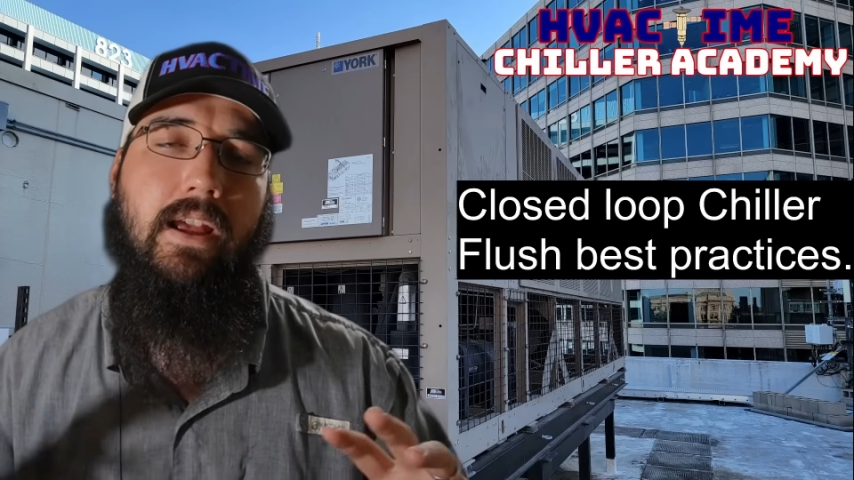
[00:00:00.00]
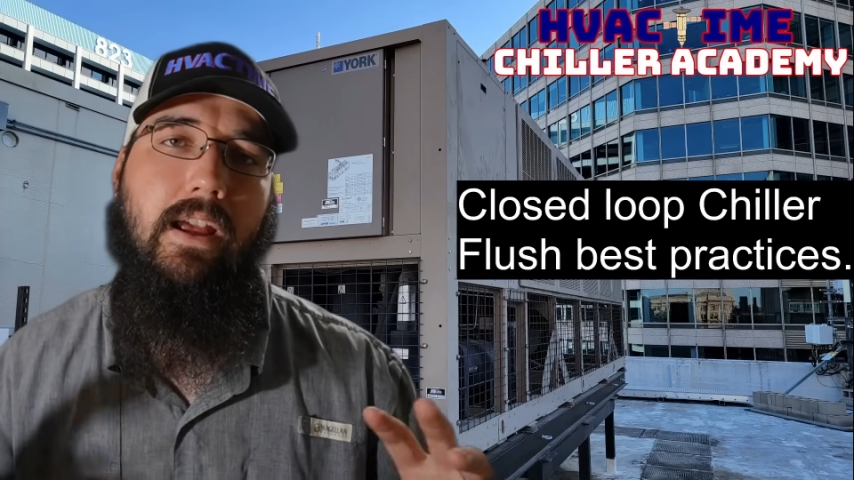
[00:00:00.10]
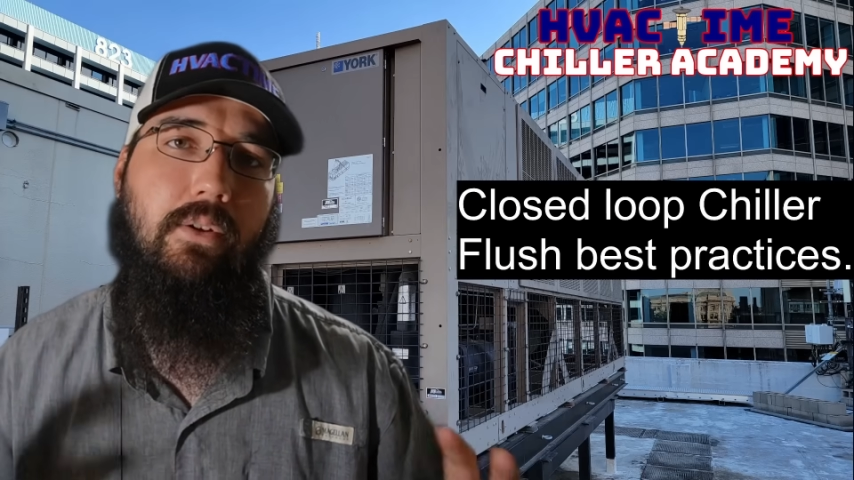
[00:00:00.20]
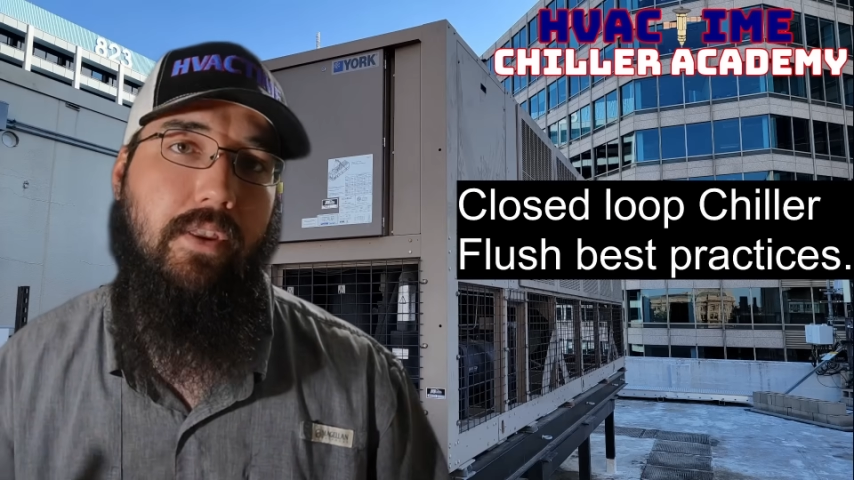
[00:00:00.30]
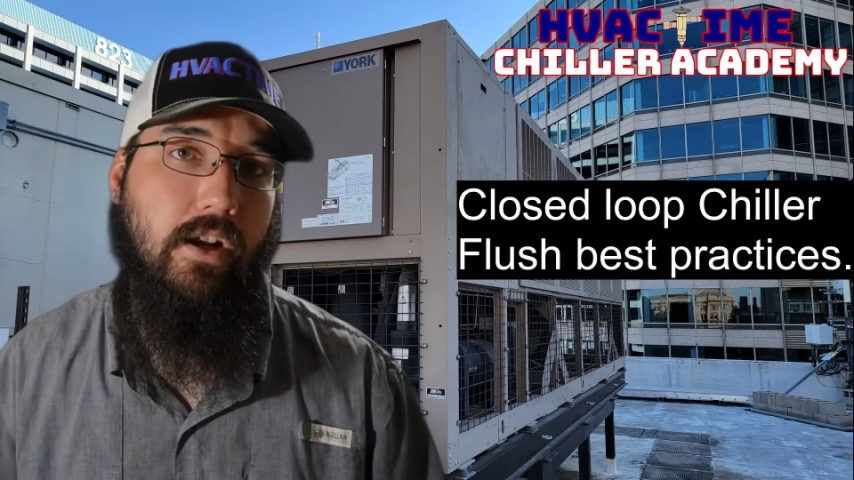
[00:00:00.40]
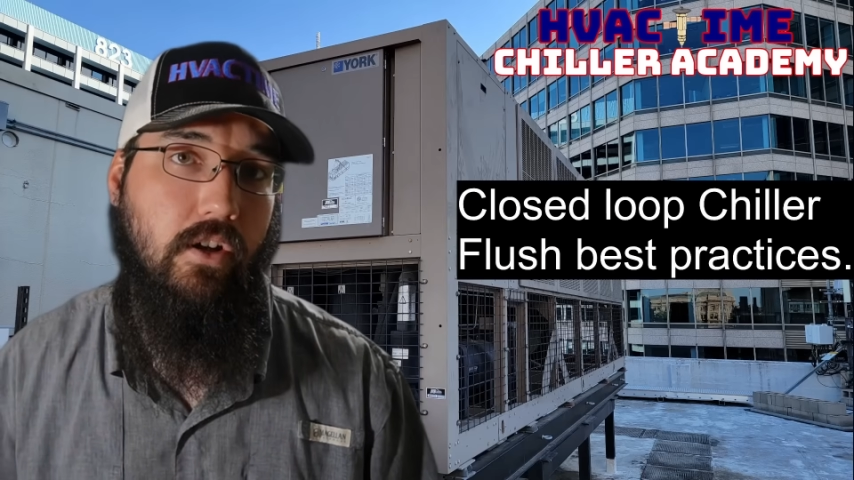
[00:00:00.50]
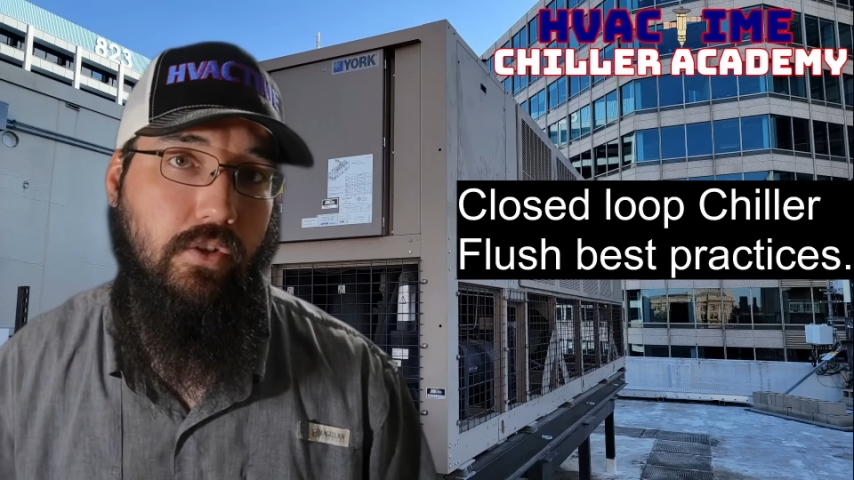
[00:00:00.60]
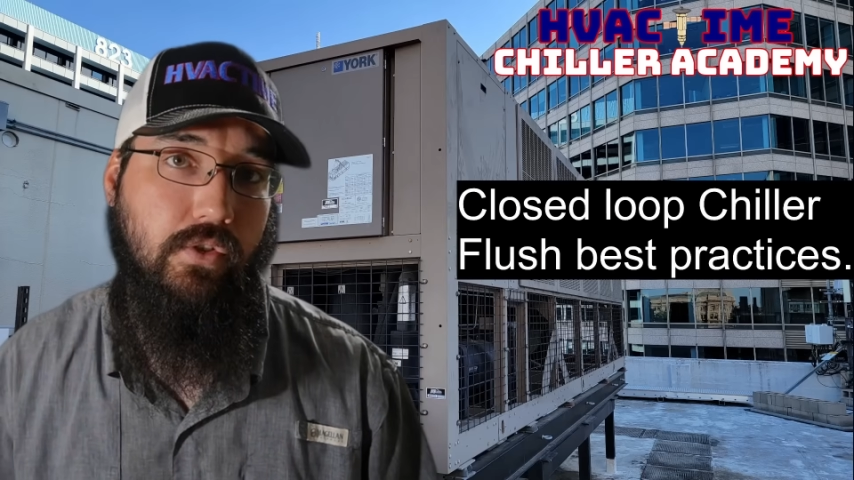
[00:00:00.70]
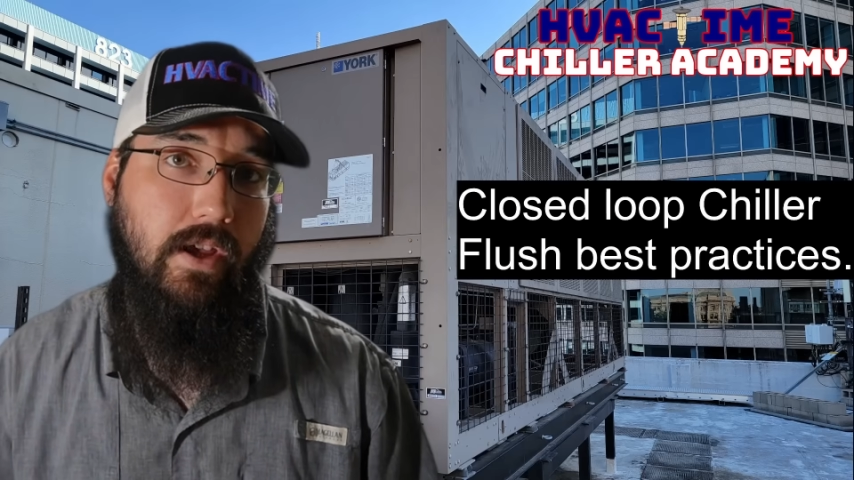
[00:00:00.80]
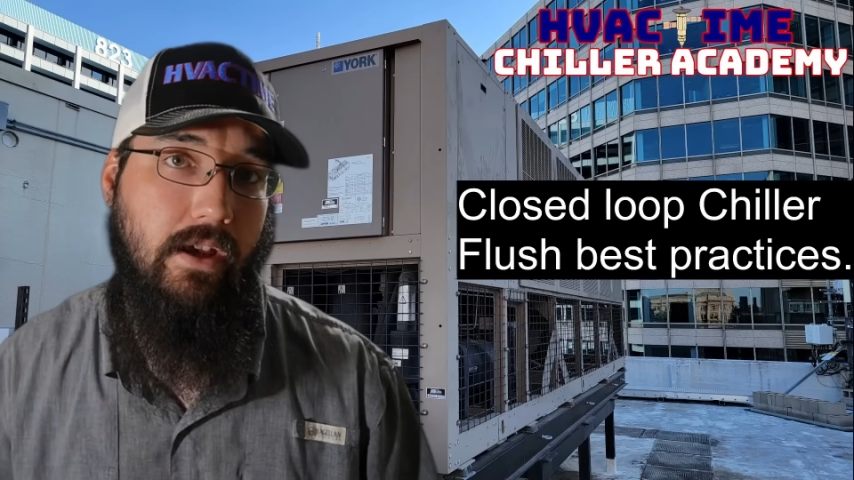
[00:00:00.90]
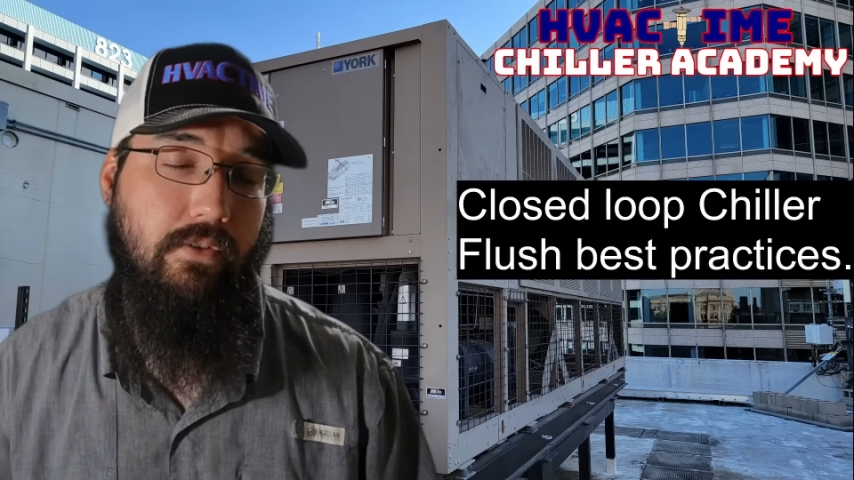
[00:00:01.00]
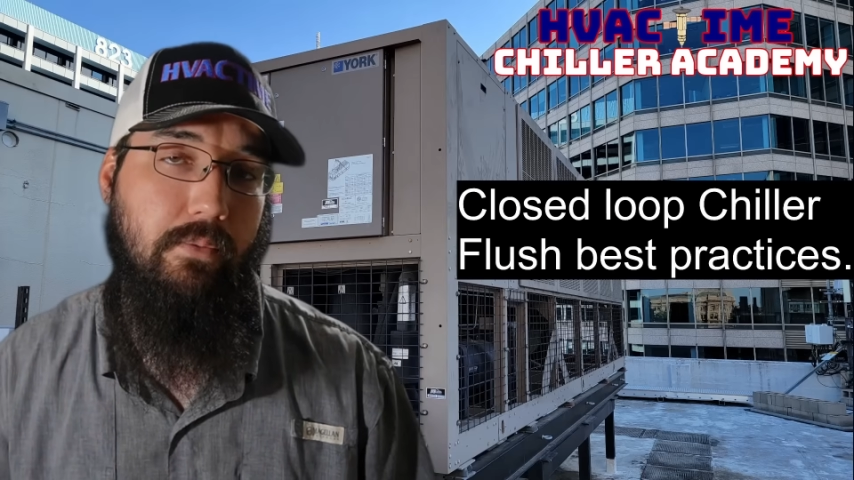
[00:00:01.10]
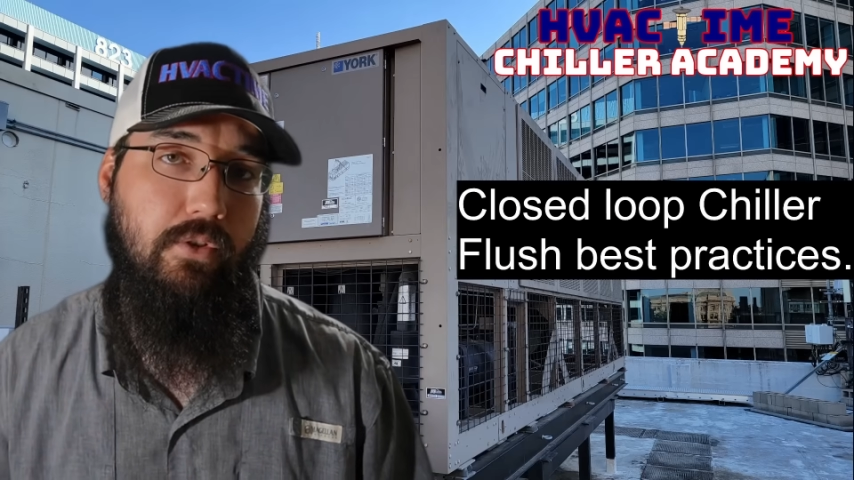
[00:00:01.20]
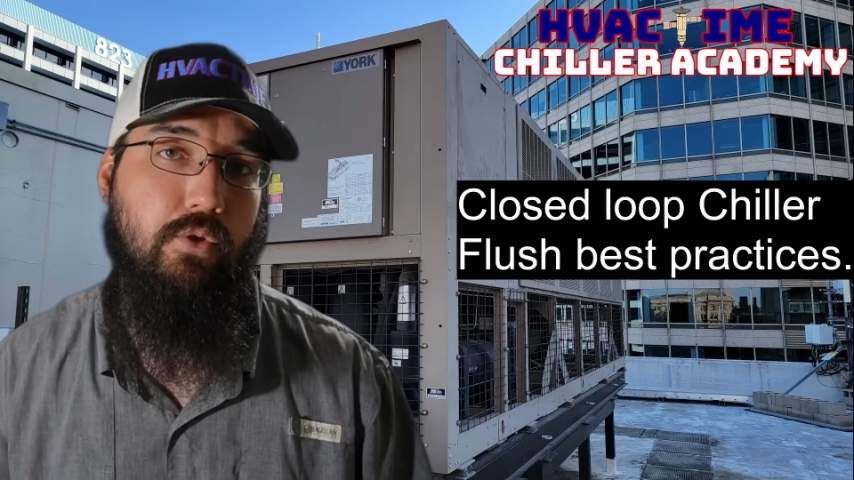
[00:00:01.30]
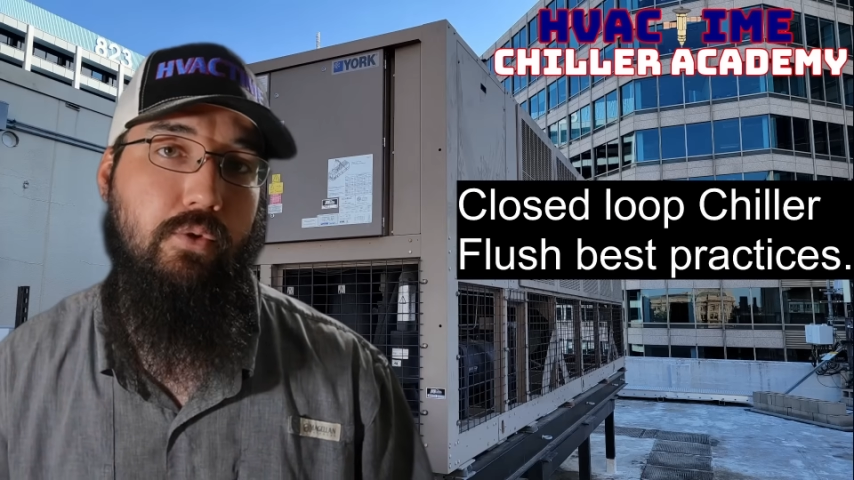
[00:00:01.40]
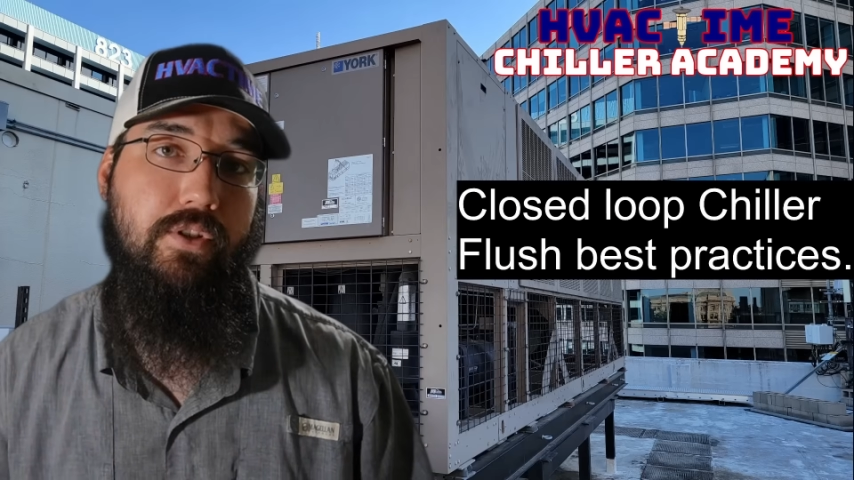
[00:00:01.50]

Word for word: And that'll also have a huge